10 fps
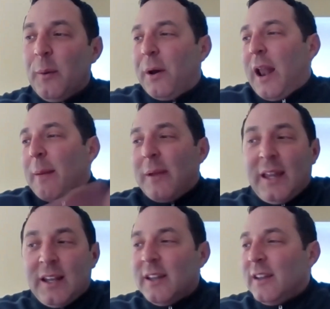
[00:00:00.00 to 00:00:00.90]
but I
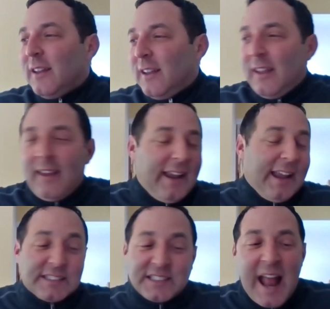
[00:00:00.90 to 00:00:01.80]
mean,
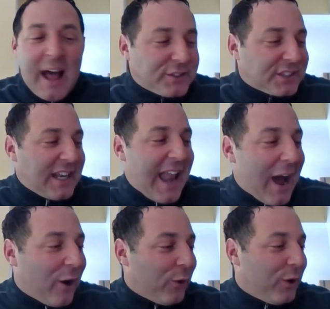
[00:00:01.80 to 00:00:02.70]
is Nelson
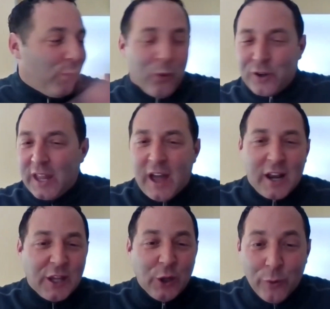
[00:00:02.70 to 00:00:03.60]
now working
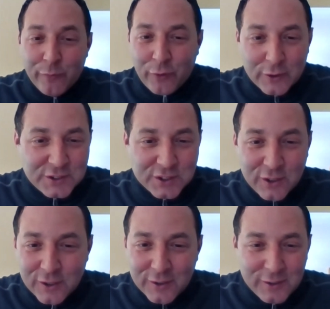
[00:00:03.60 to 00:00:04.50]
on a
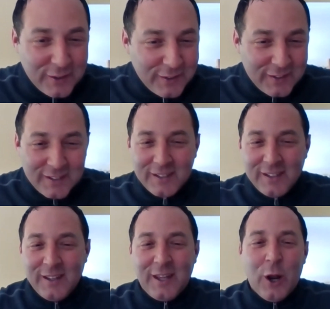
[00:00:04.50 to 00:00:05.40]
universal,
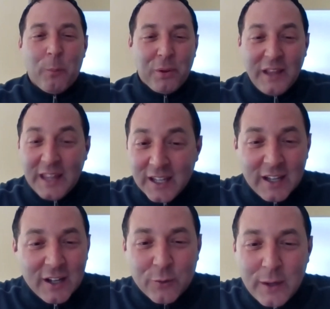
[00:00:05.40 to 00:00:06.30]

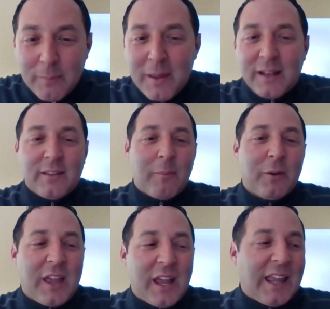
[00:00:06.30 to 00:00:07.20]
plea agreement? I
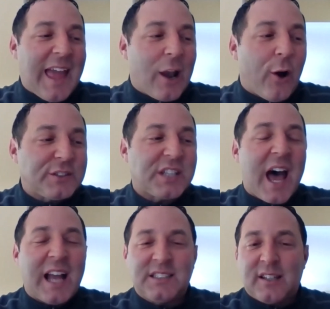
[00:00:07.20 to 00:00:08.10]
mean, can he get all
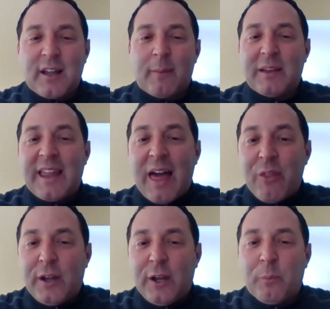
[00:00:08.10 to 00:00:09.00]
sides to come
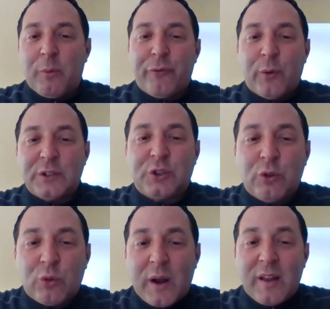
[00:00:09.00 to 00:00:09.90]
together here before
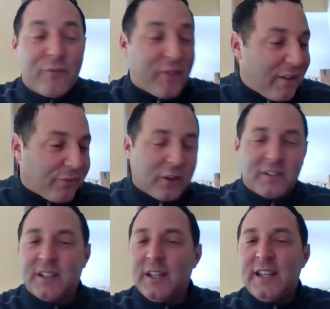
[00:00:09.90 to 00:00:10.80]
June 25th?
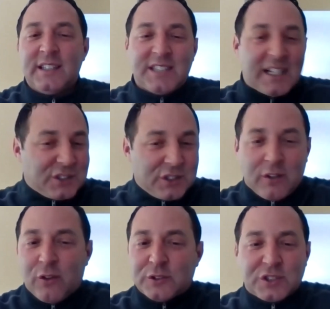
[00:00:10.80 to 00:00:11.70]

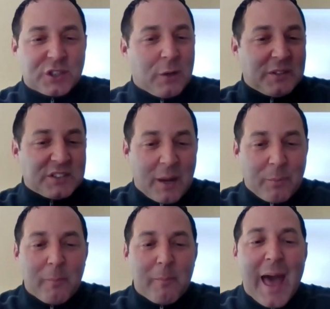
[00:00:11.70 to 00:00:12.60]
Are those just going to be
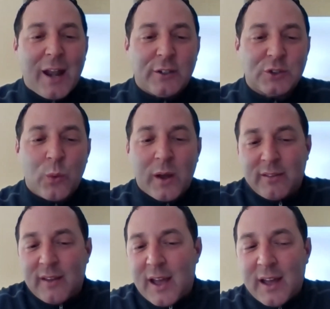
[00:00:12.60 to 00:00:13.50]
separate matters?
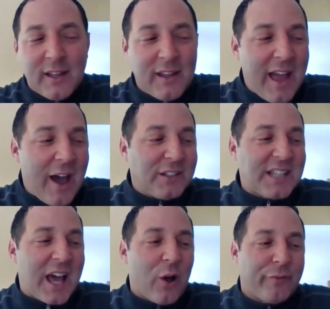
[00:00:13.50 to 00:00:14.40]
How
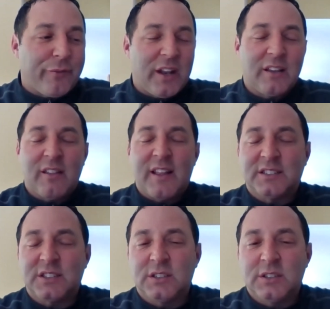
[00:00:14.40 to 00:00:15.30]
does that all fit into
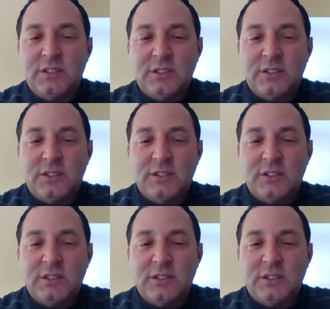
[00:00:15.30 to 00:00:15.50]
this?